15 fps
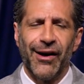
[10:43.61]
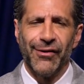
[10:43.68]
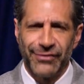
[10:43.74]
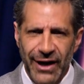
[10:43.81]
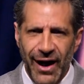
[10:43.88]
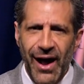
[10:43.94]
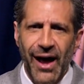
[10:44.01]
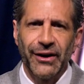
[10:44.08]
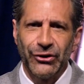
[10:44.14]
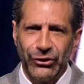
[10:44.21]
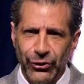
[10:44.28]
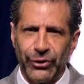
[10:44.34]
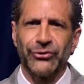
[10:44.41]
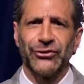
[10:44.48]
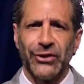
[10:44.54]
of God, and
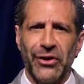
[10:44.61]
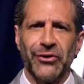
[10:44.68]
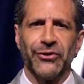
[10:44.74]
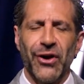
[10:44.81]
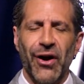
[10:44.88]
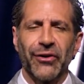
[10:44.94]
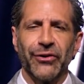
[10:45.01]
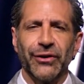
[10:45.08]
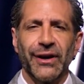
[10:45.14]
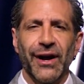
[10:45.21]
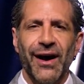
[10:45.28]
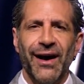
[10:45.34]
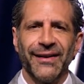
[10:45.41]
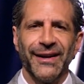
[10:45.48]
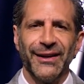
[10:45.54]
you're a son or daughter of
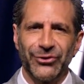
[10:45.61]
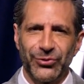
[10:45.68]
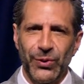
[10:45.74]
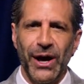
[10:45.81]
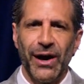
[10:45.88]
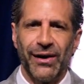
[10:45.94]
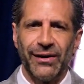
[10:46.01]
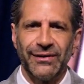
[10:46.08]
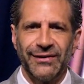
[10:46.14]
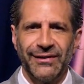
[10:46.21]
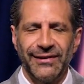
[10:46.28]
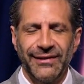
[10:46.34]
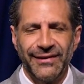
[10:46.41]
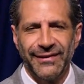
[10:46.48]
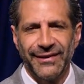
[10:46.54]
God as well.
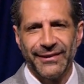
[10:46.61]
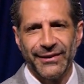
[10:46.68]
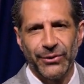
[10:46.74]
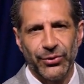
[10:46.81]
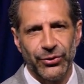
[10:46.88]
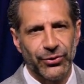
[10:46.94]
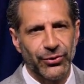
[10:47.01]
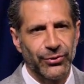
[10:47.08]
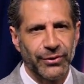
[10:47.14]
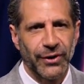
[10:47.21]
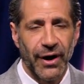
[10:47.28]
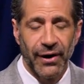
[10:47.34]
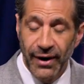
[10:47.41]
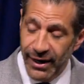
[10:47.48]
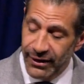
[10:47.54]

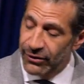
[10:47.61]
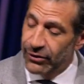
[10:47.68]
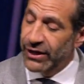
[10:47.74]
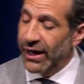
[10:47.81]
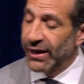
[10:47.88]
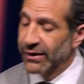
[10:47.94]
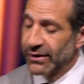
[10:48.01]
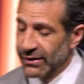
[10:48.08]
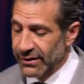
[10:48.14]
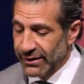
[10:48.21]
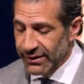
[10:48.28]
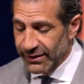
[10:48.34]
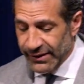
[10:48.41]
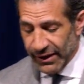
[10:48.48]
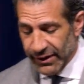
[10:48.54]
All right, okay.
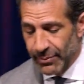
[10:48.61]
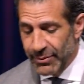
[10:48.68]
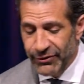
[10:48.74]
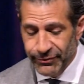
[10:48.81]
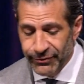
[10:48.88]
Now let